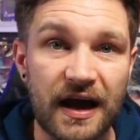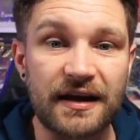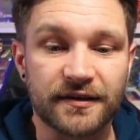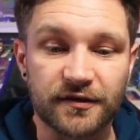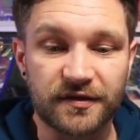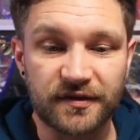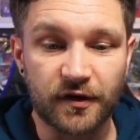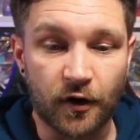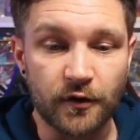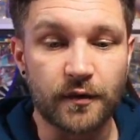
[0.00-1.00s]
is
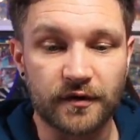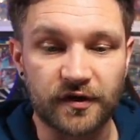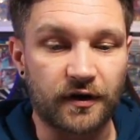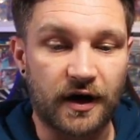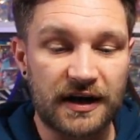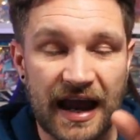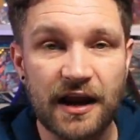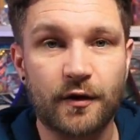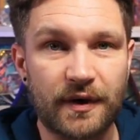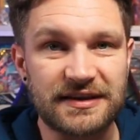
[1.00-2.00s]
so I
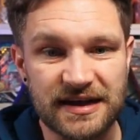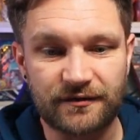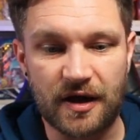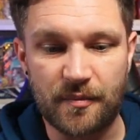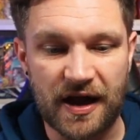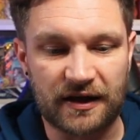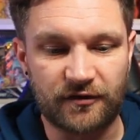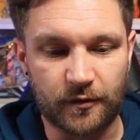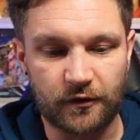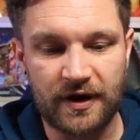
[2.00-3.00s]
cannot wait to have that back
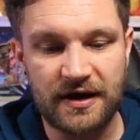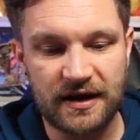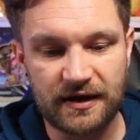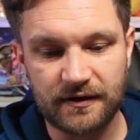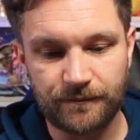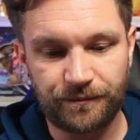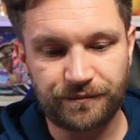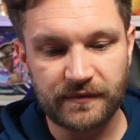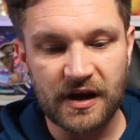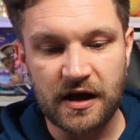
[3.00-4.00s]
from grading.
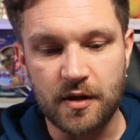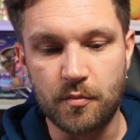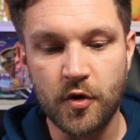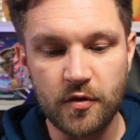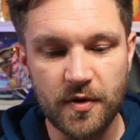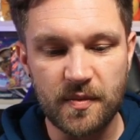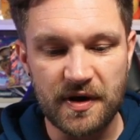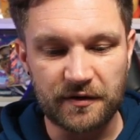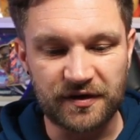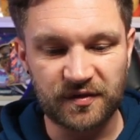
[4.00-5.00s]
Moo Moo
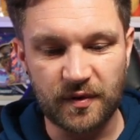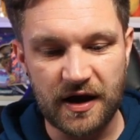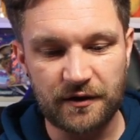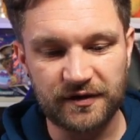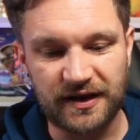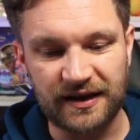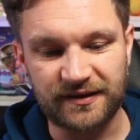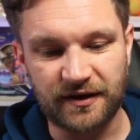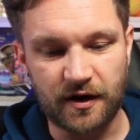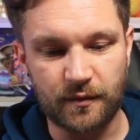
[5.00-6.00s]
Milk as well with
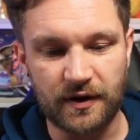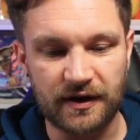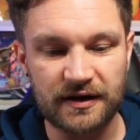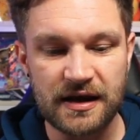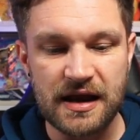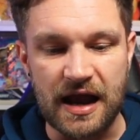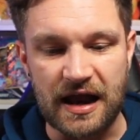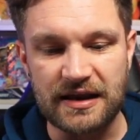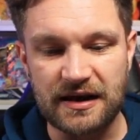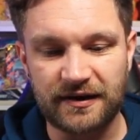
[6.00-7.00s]
classic artwork.
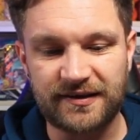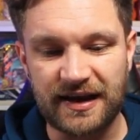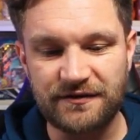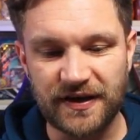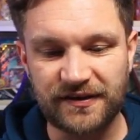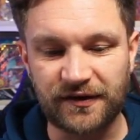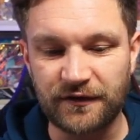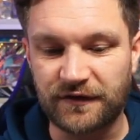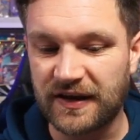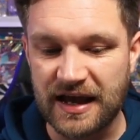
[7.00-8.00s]
And then I saved these two
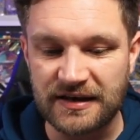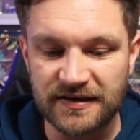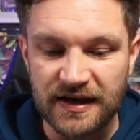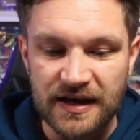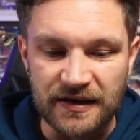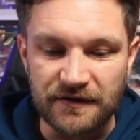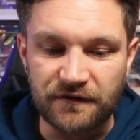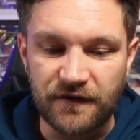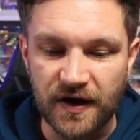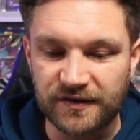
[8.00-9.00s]
for the end. The
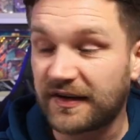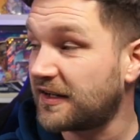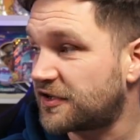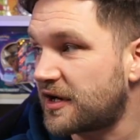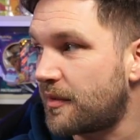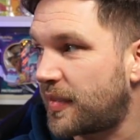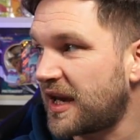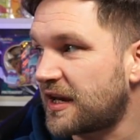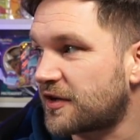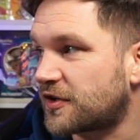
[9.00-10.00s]
first edition
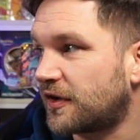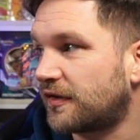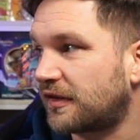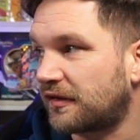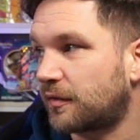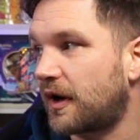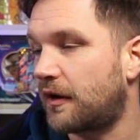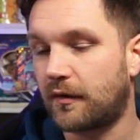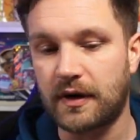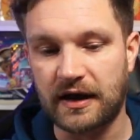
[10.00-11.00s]
Pikachus as
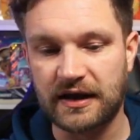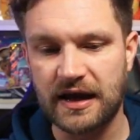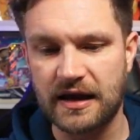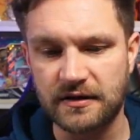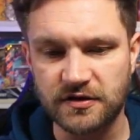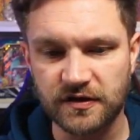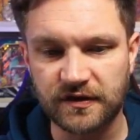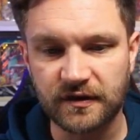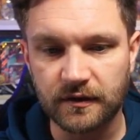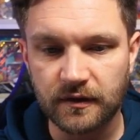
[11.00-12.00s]
well. Again,
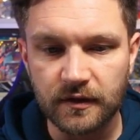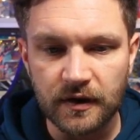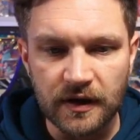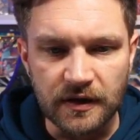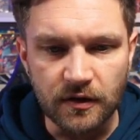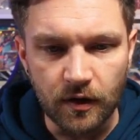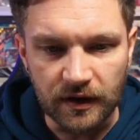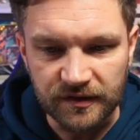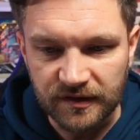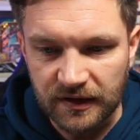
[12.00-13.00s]
just not a
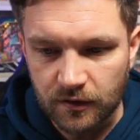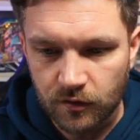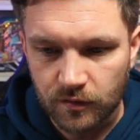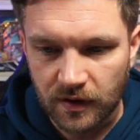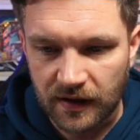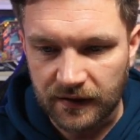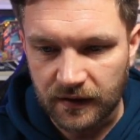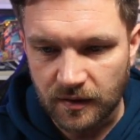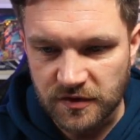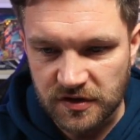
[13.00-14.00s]
single, like,
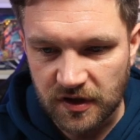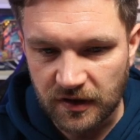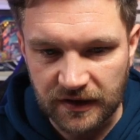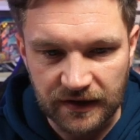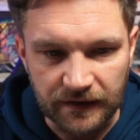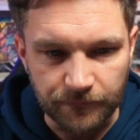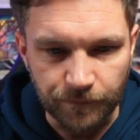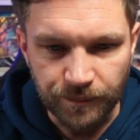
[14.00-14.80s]
I'm just looking.